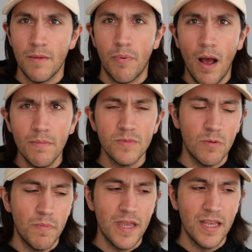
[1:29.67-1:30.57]
The problems
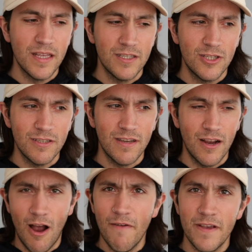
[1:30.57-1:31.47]
with being just
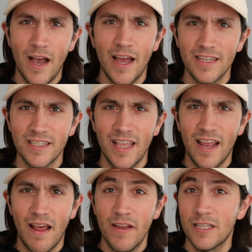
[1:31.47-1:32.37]
a coffee guy is
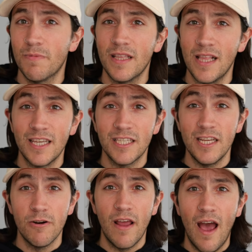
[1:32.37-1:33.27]
that I've had to spend the last
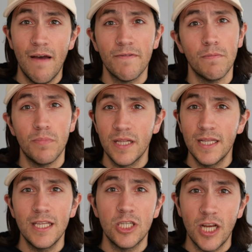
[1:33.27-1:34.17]
year and a half
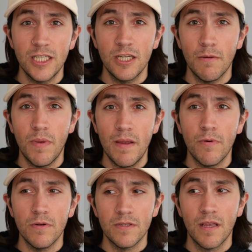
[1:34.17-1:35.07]
completely changing
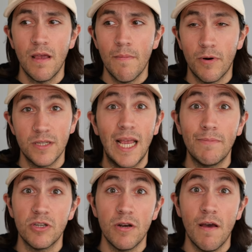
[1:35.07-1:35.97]
people's
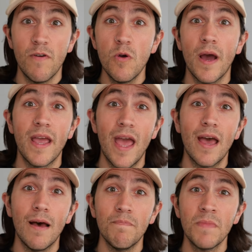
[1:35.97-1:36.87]
perception of who I
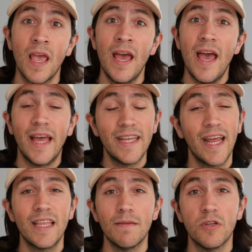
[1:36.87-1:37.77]
am and
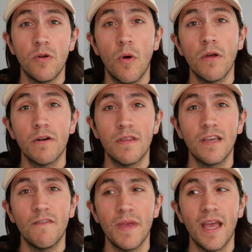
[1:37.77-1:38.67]
getting them to no longer
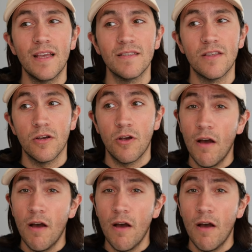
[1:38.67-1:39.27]
think of me as the